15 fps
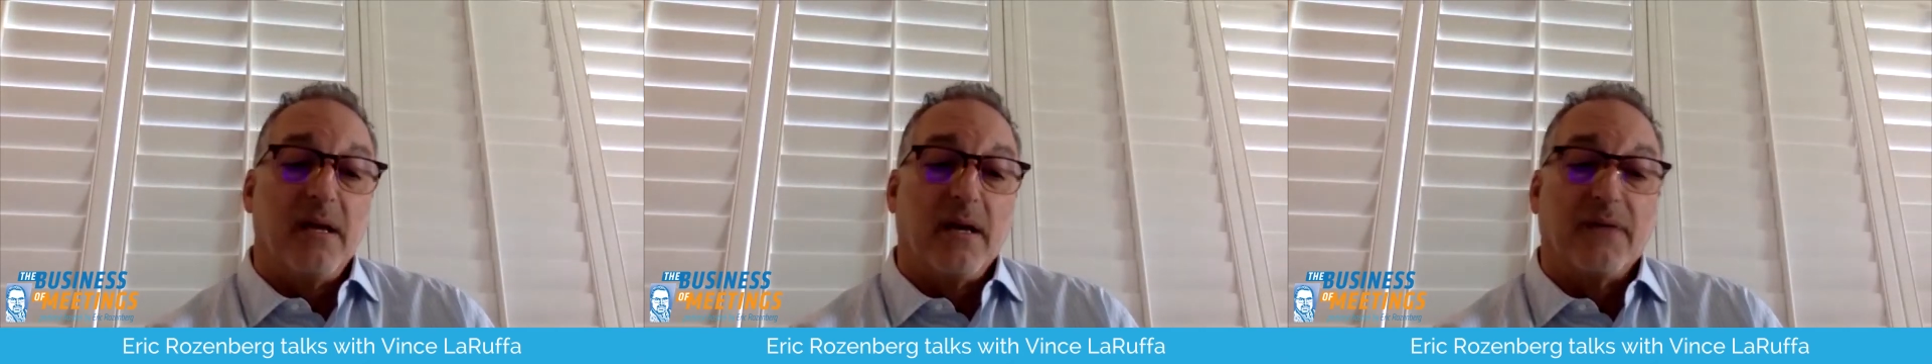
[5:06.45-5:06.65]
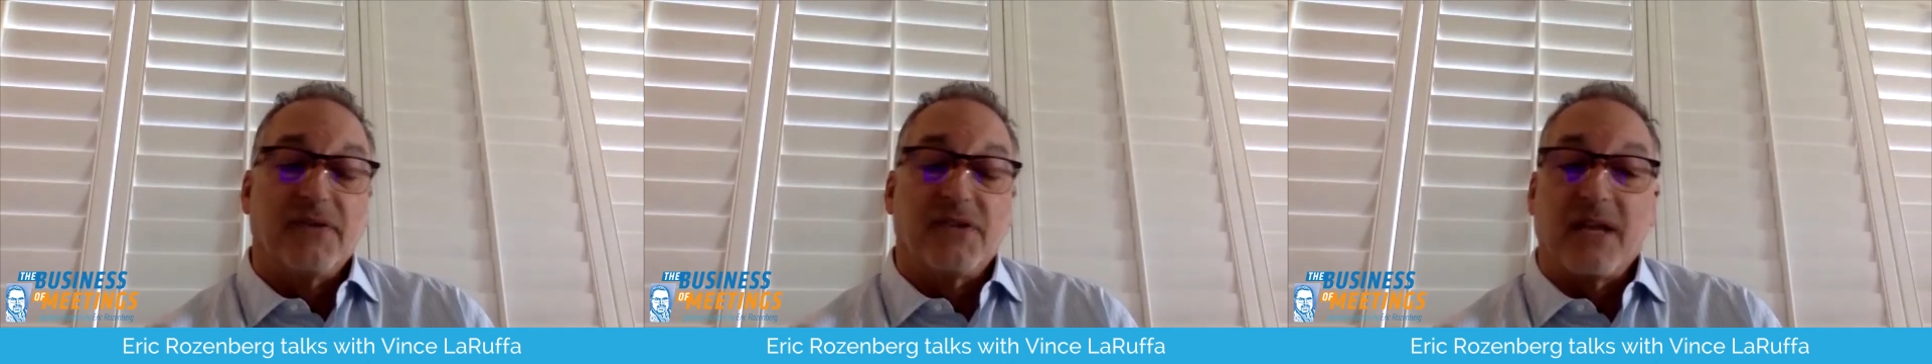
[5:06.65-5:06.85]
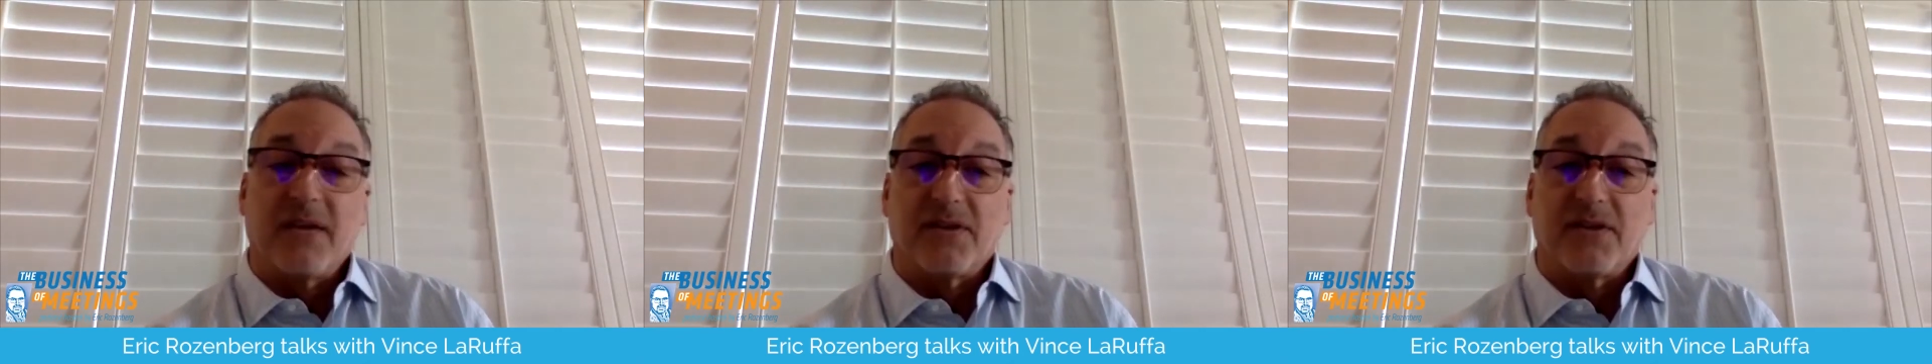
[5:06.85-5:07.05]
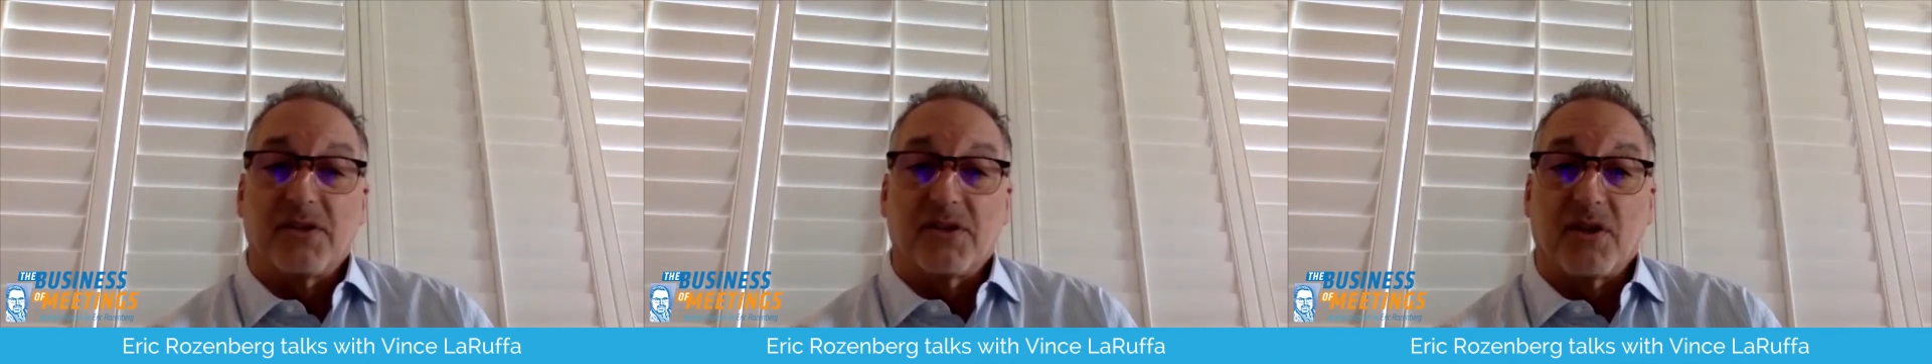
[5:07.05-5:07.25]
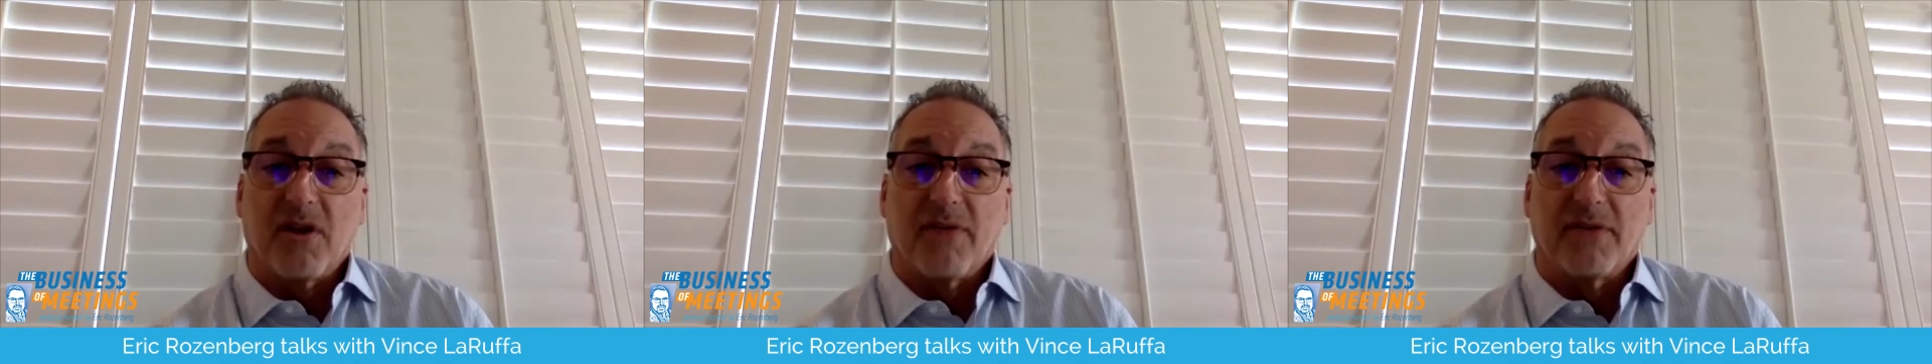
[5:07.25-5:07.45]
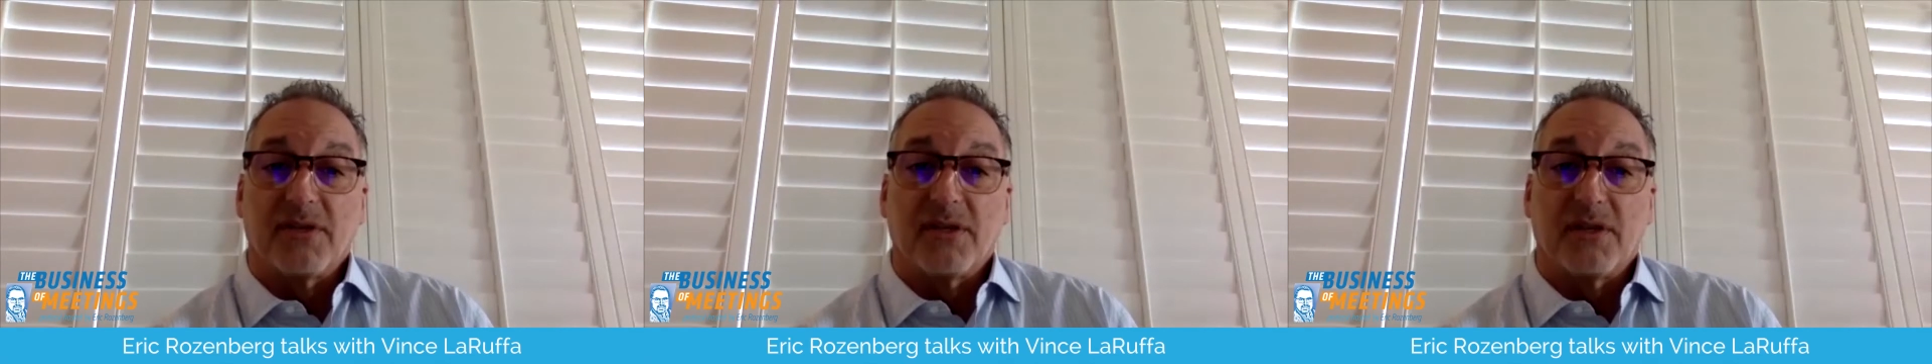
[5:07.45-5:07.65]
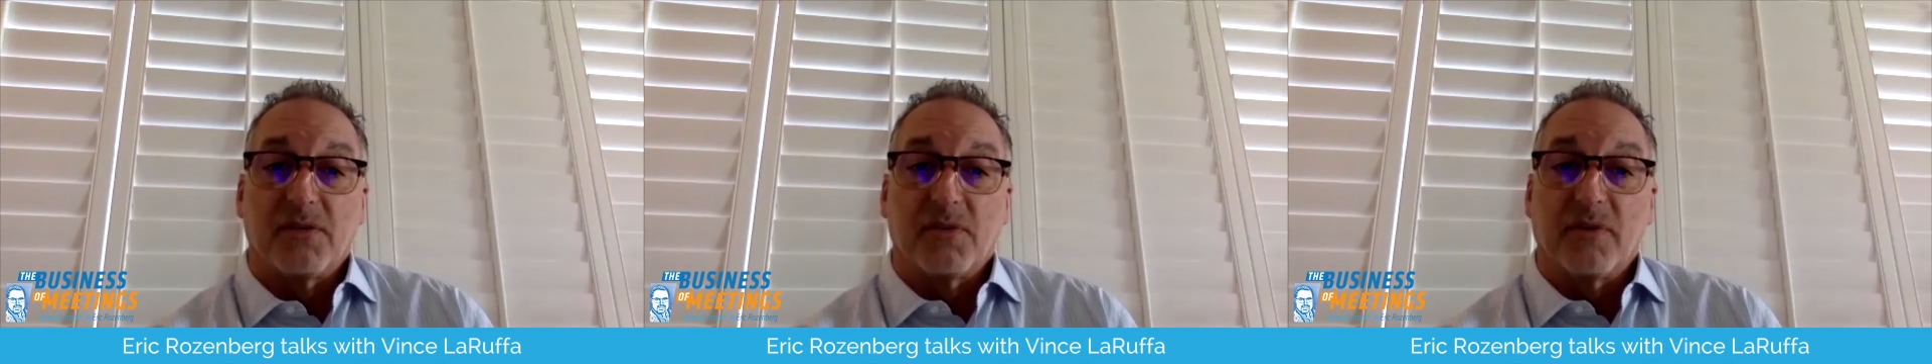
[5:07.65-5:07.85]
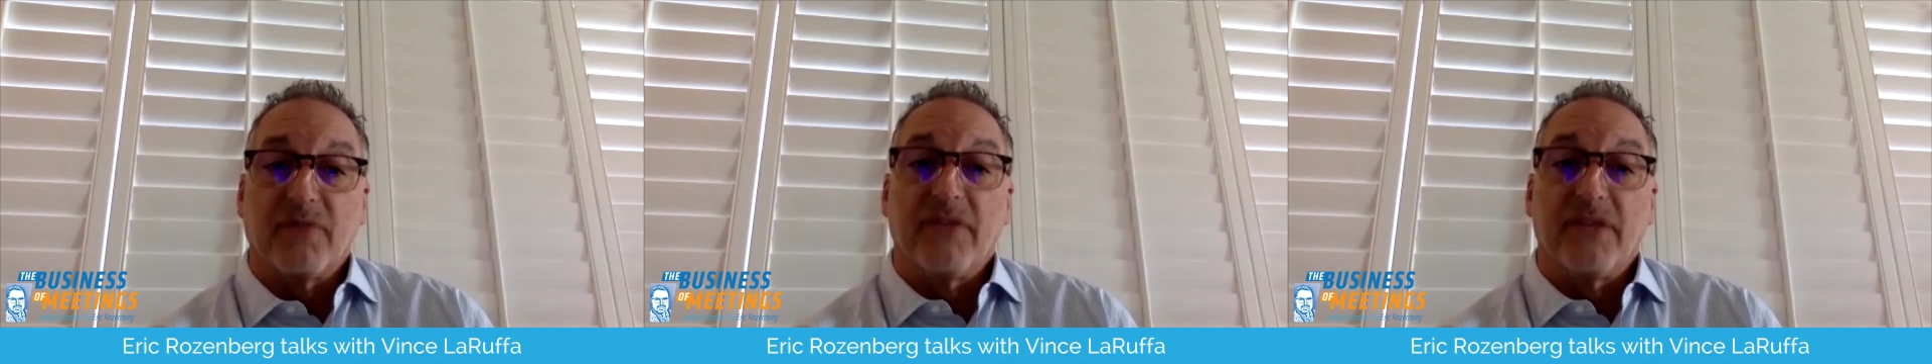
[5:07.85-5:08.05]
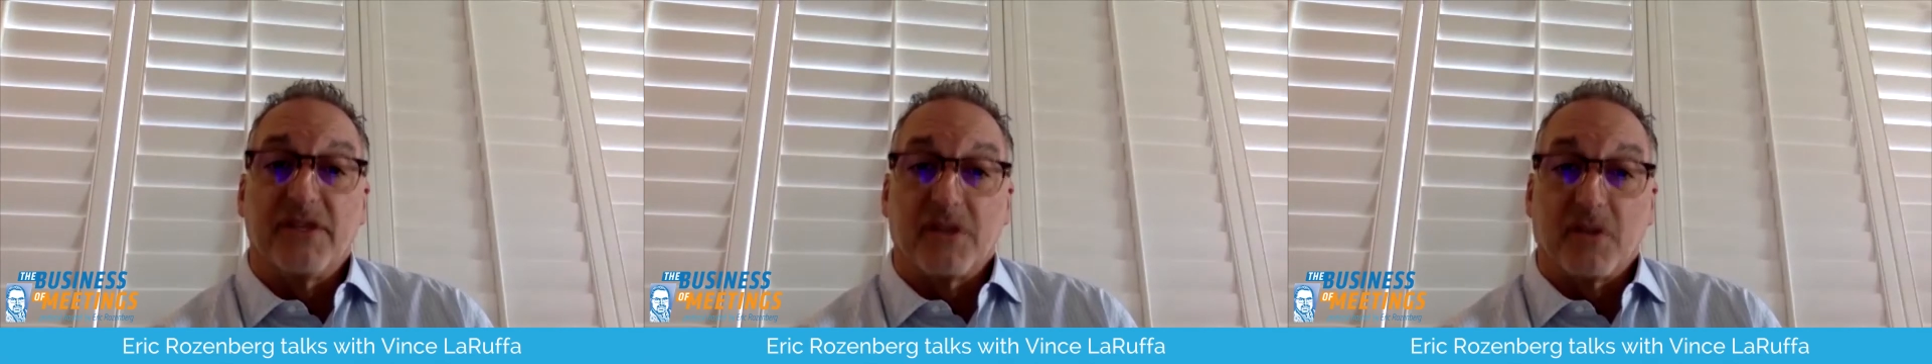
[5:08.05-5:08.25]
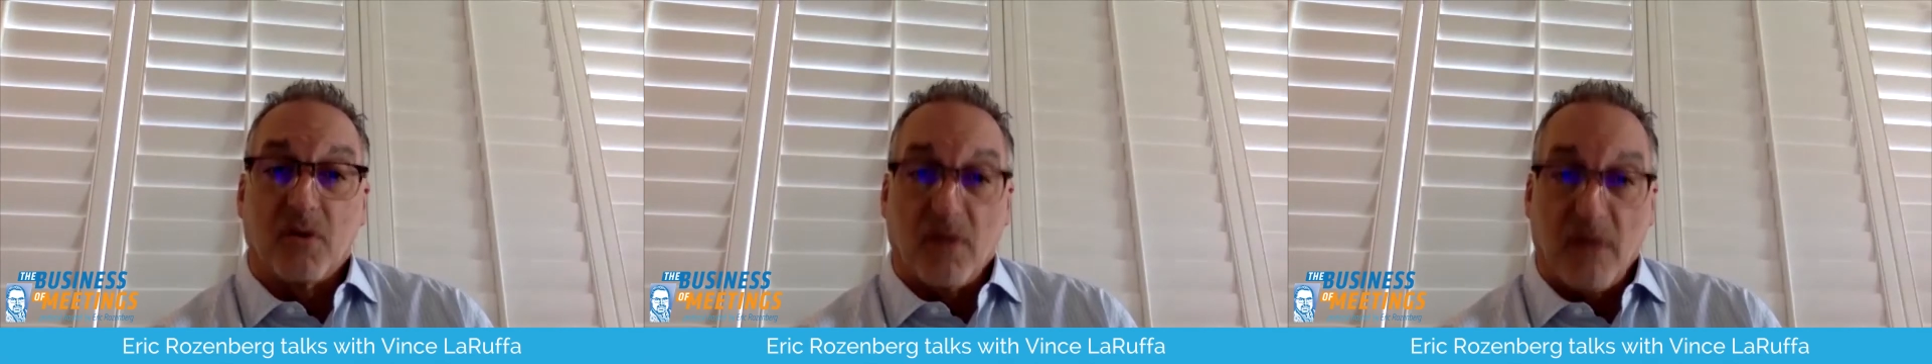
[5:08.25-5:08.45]
of Sales and Services with
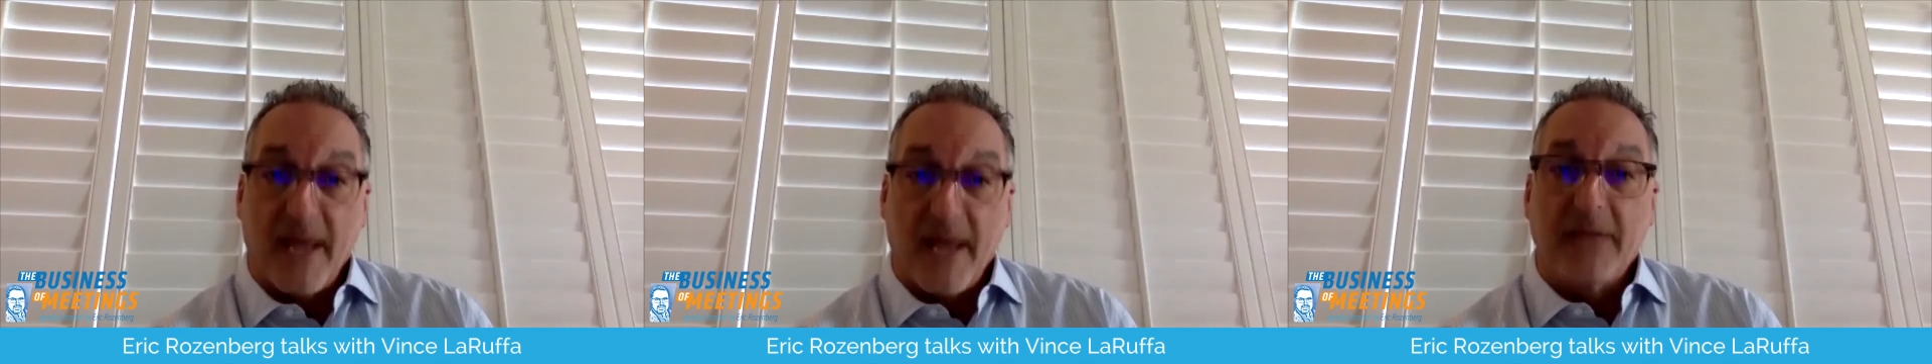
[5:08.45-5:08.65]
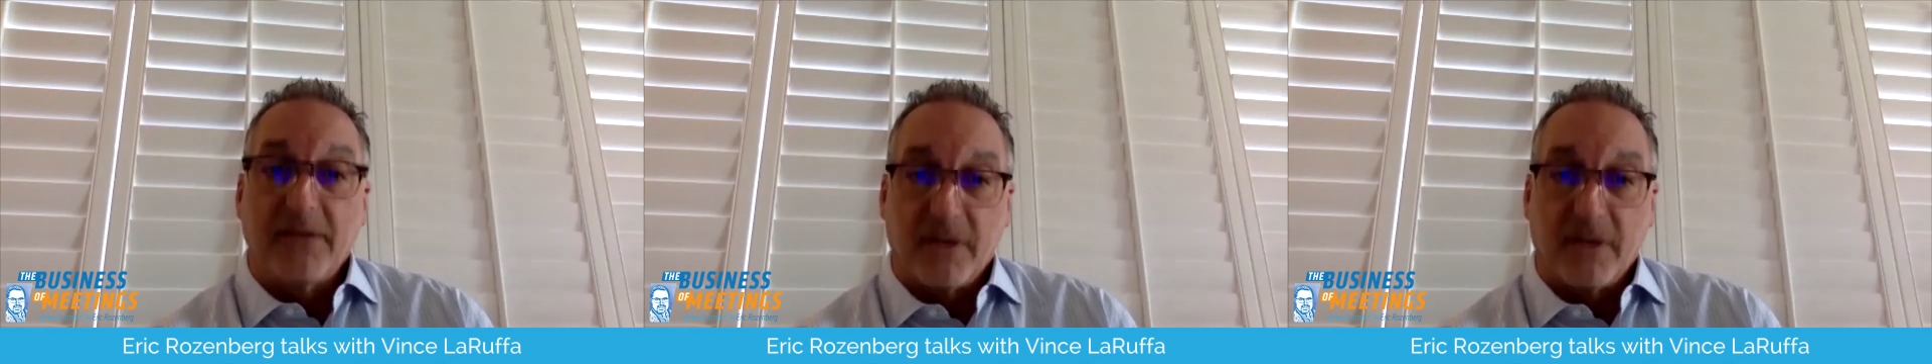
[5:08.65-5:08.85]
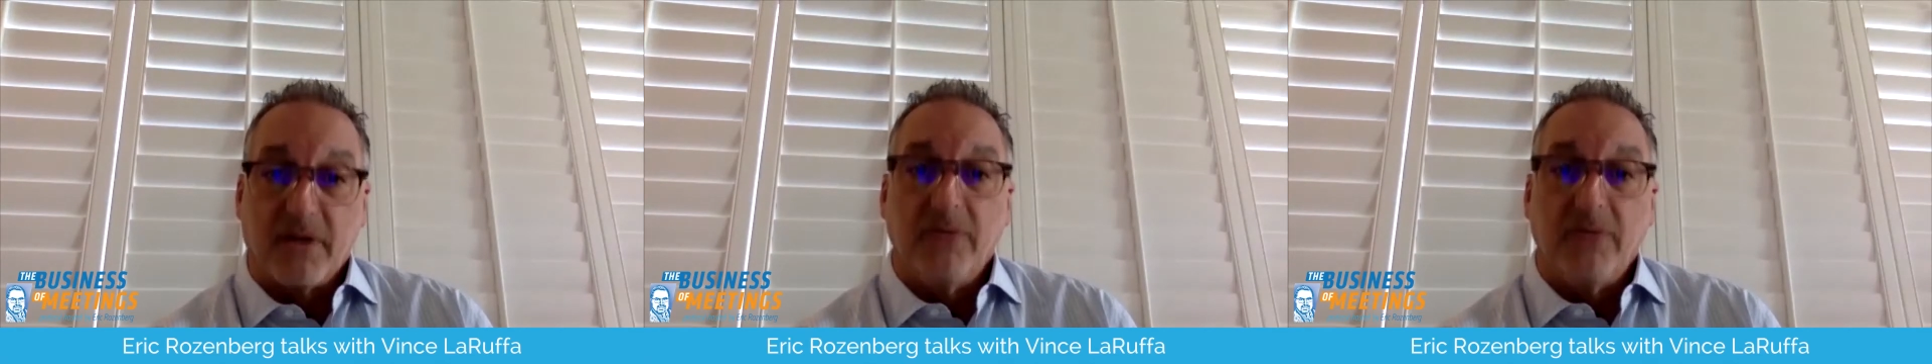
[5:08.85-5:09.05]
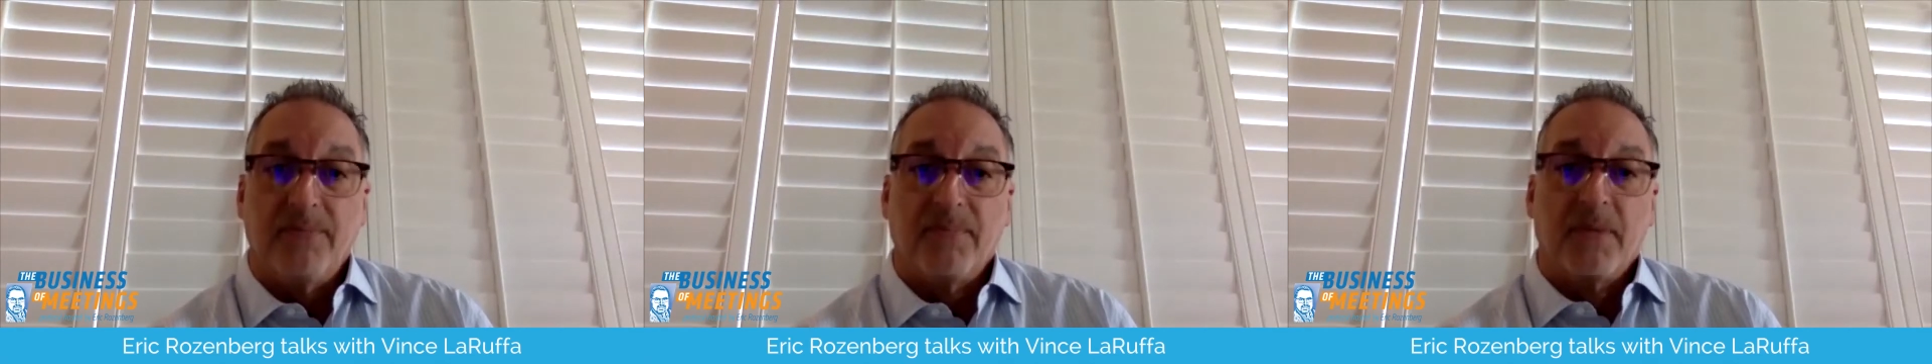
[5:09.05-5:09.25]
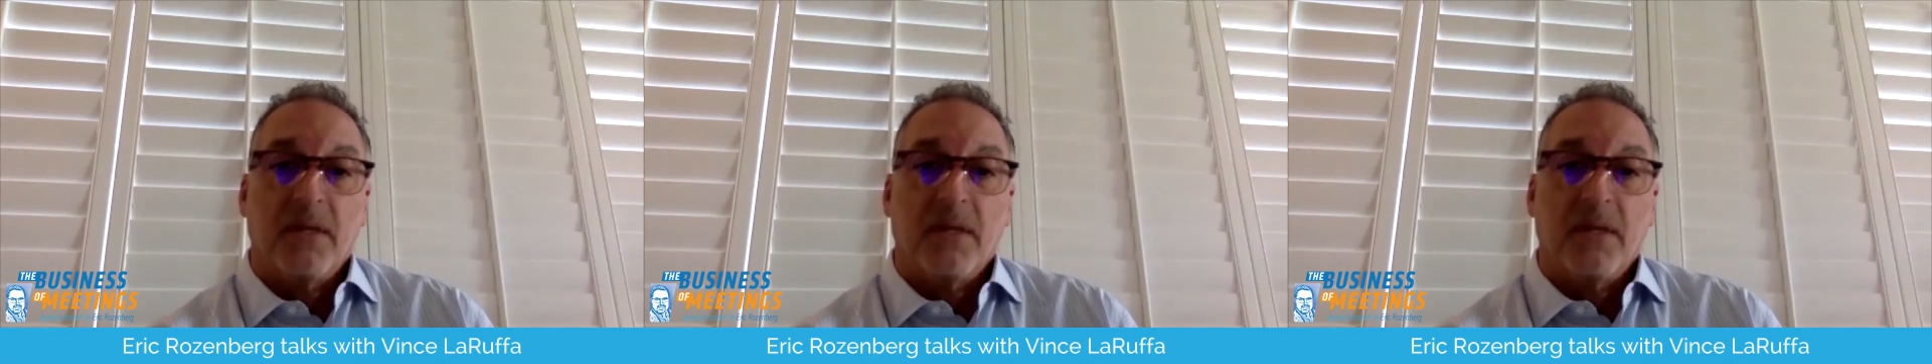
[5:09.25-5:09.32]
Visit Orlando.